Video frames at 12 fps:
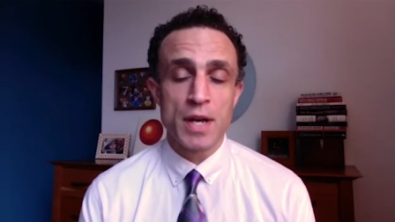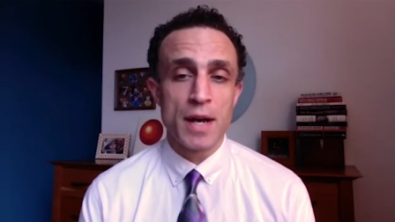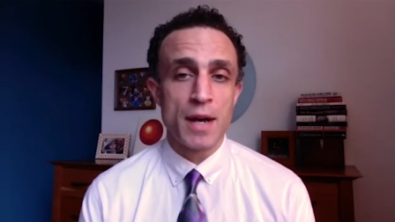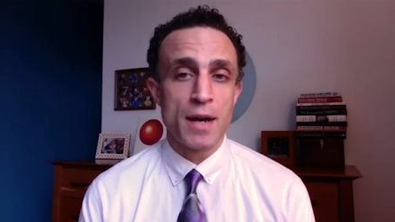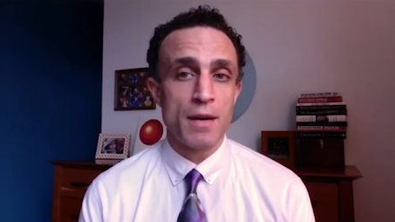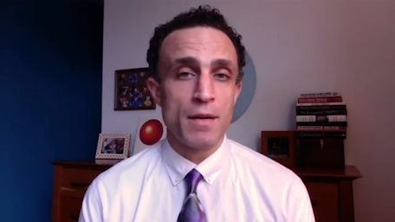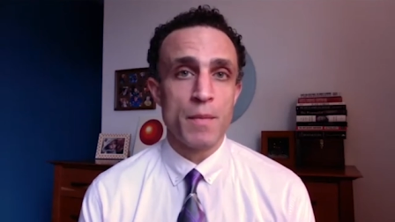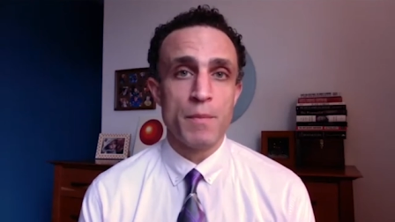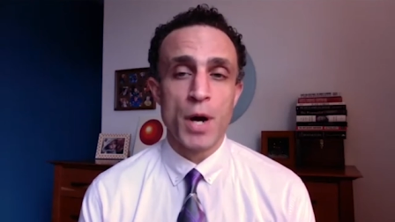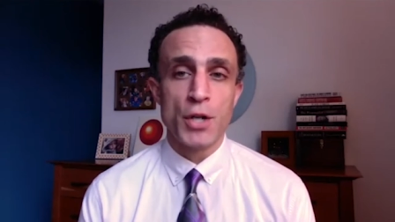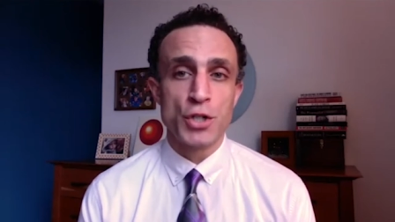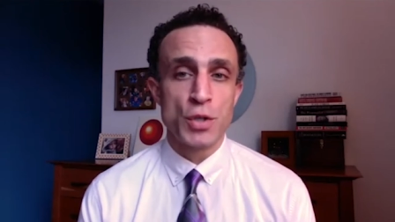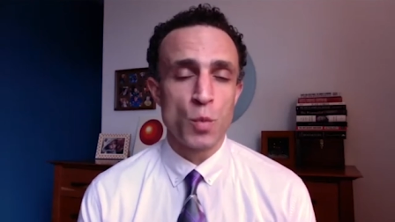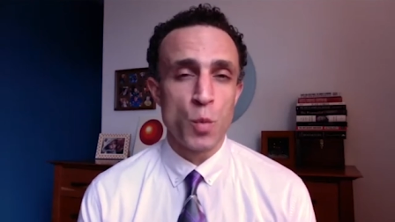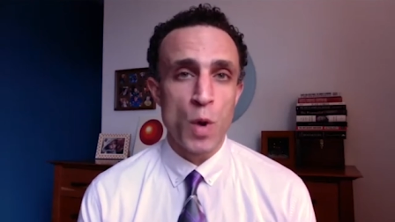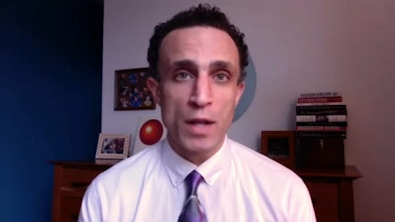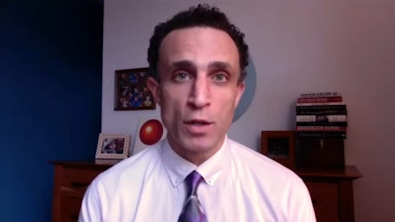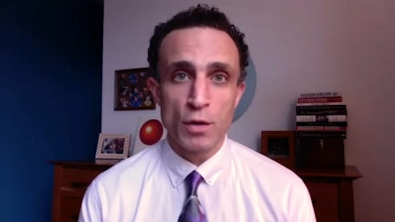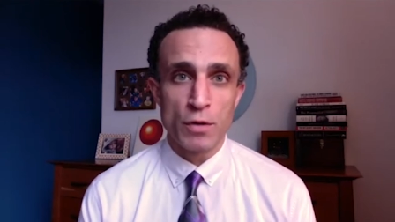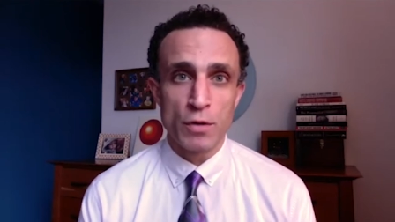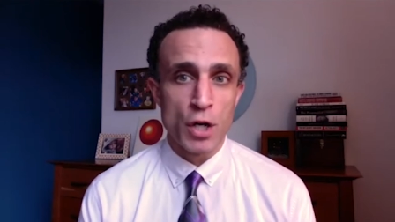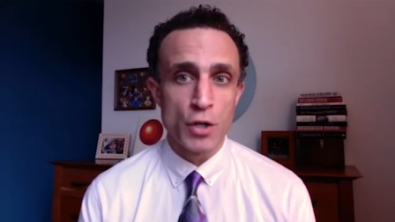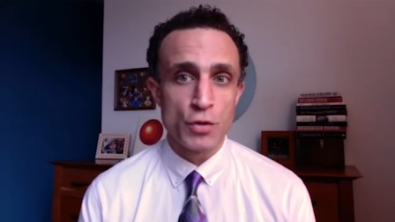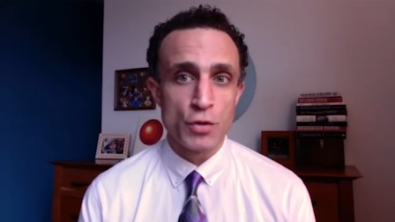a budget well over
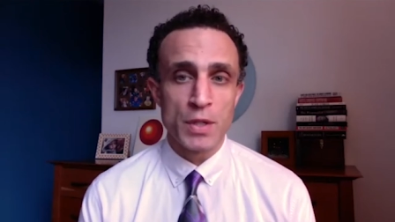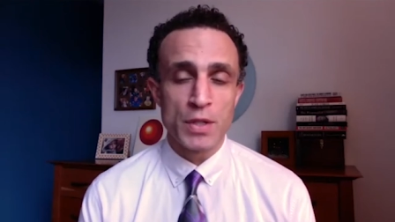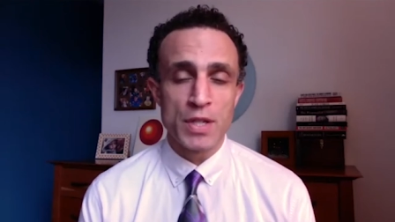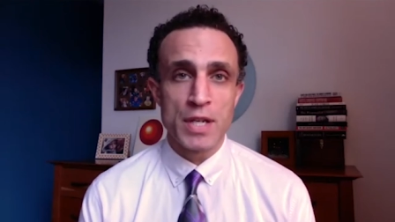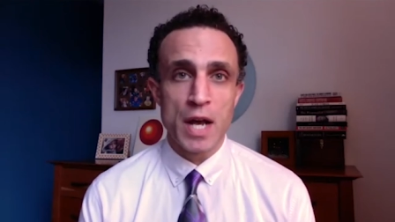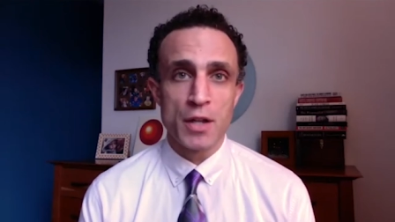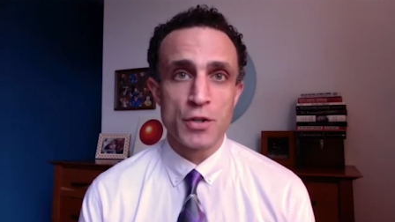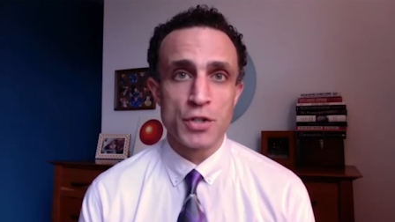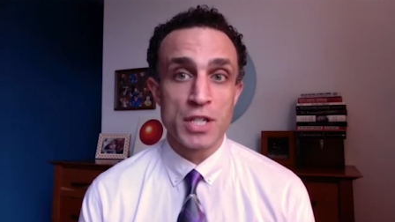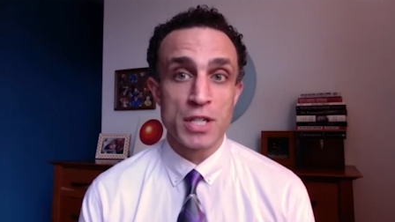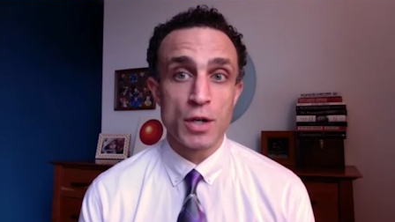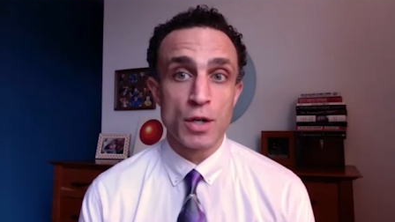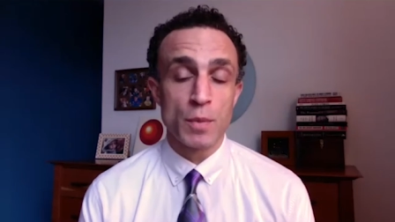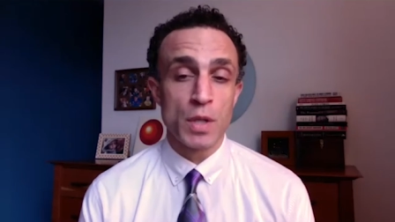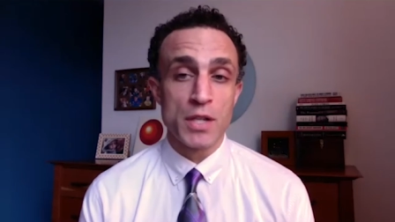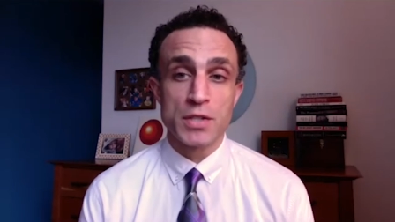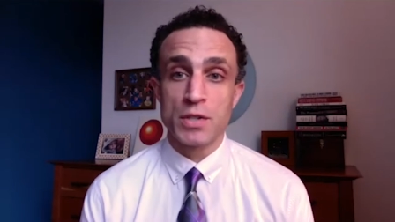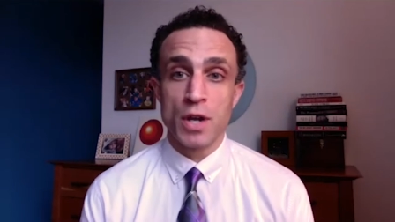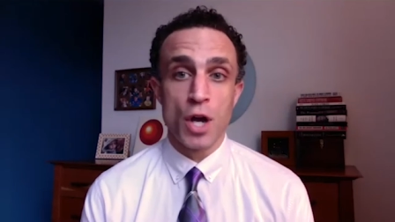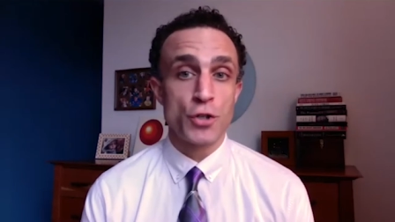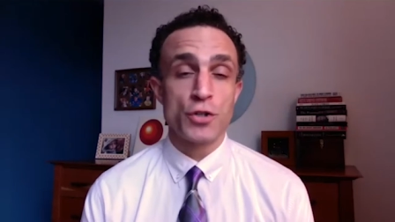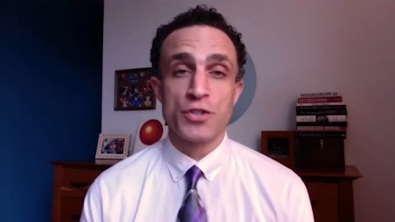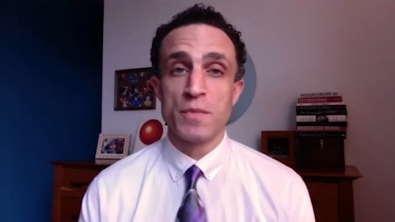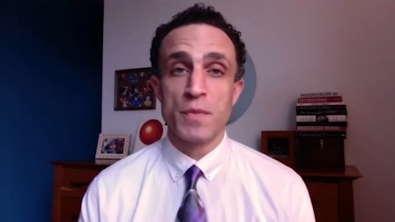$100 million a year, plus
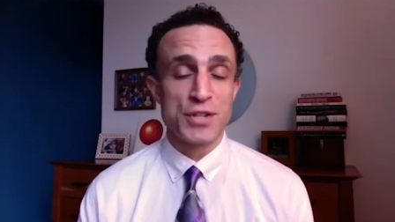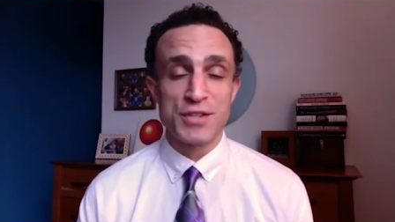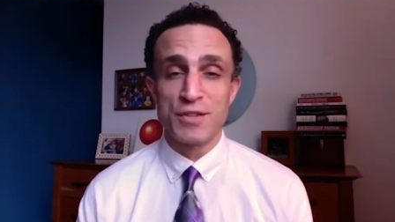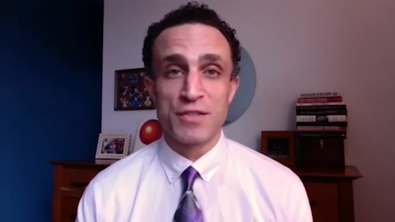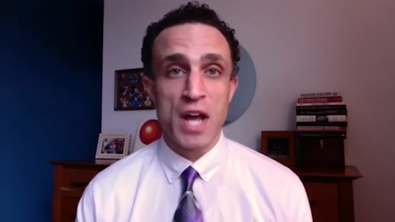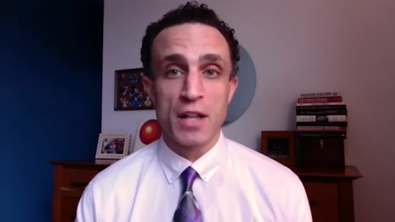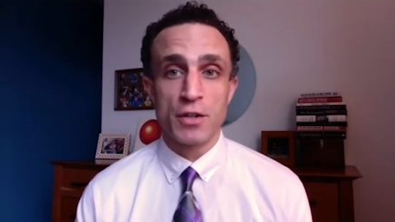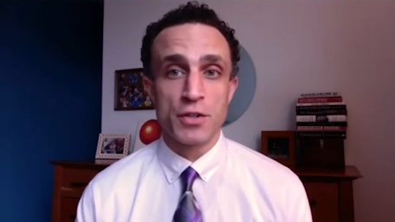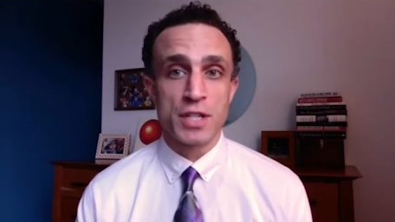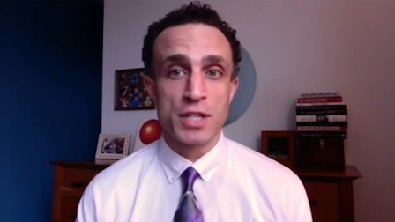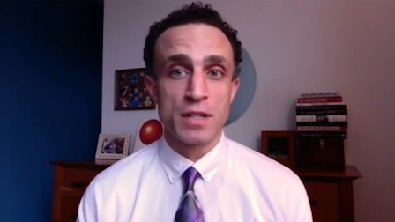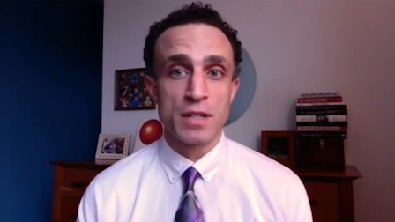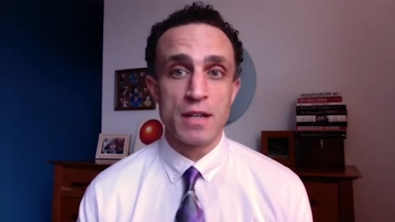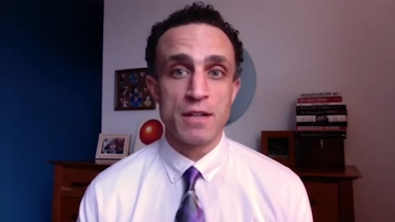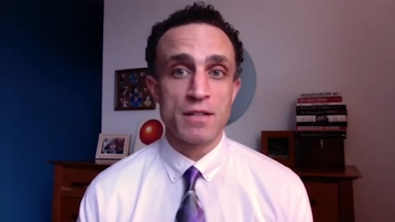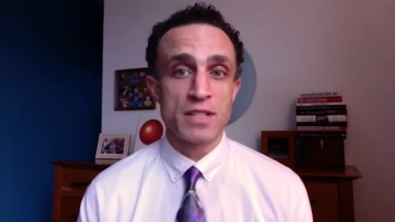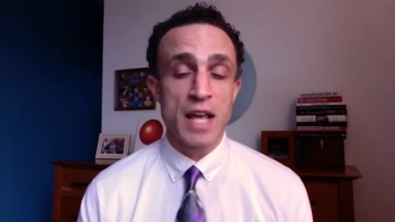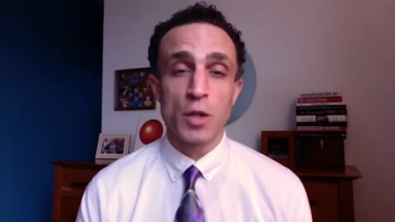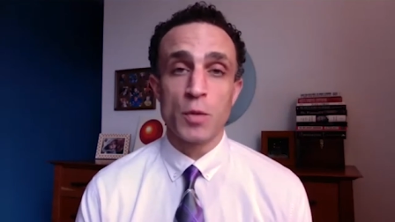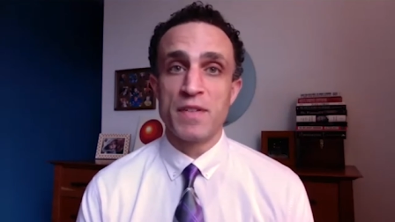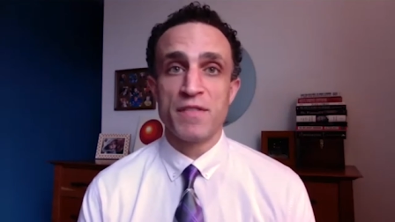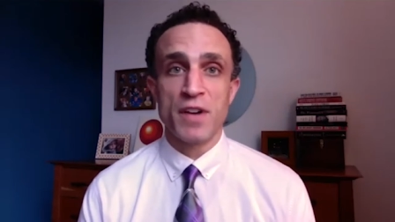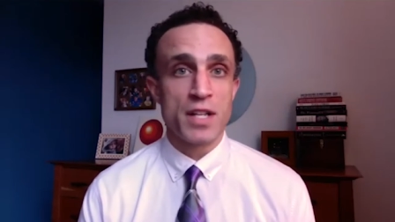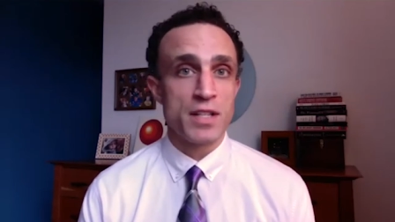hundreds of millions of dollars in settlement
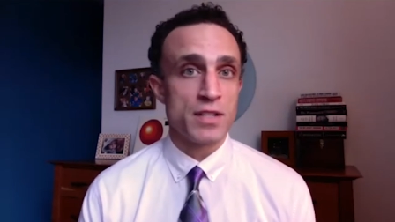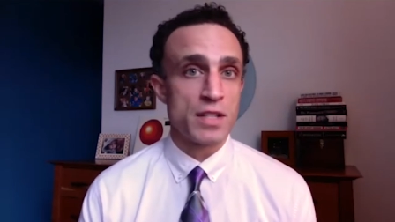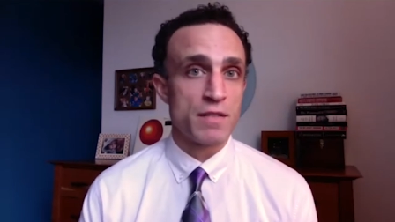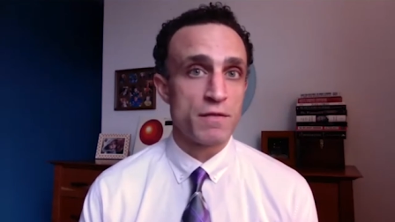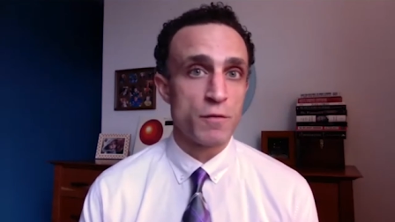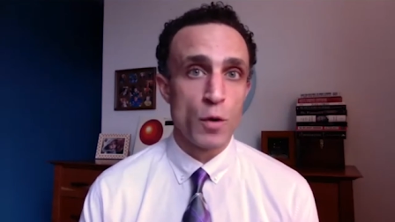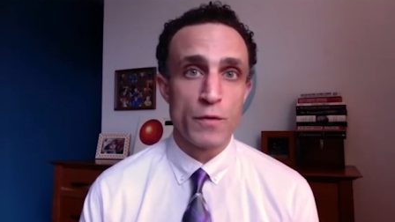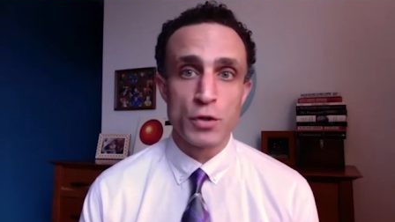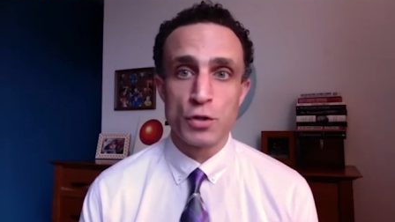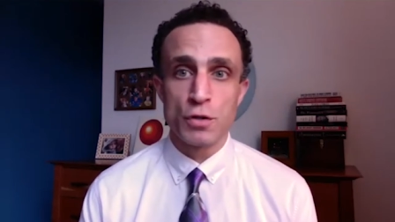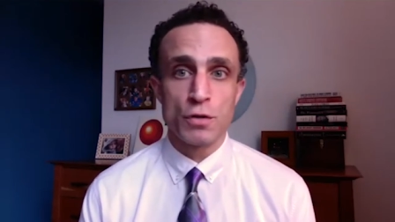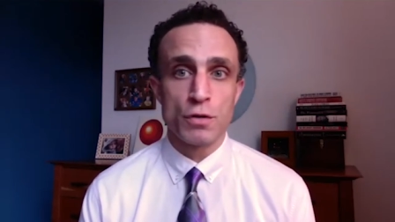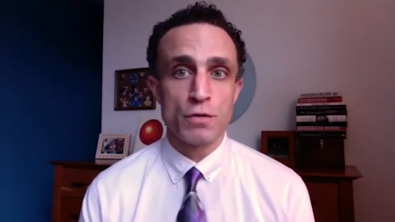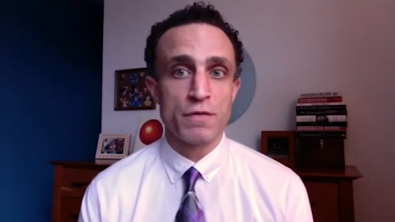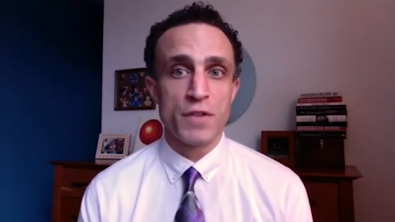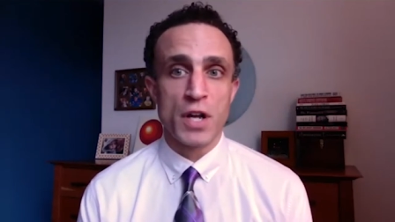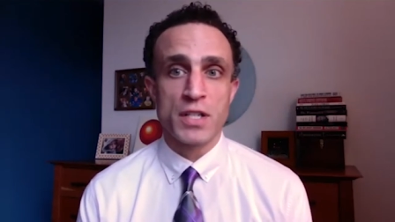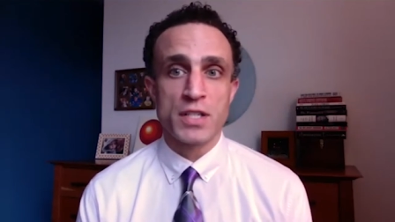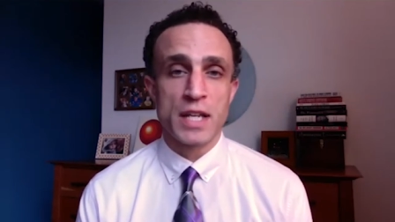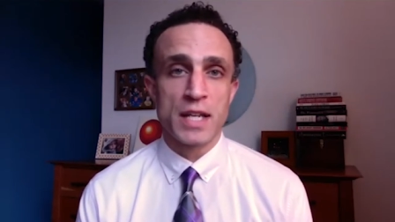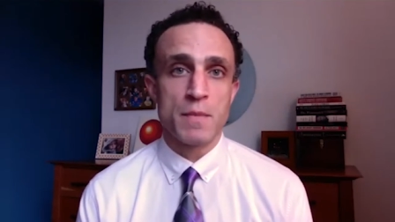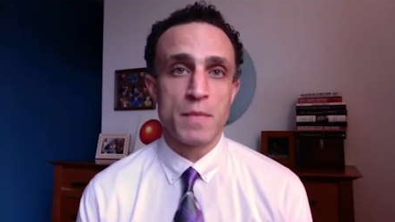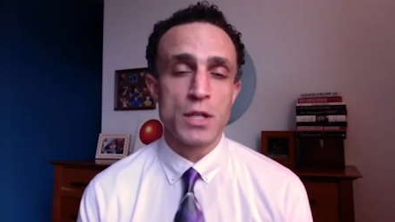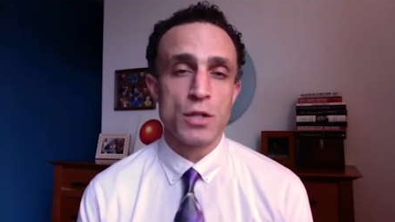funds and forfeiture funds that can be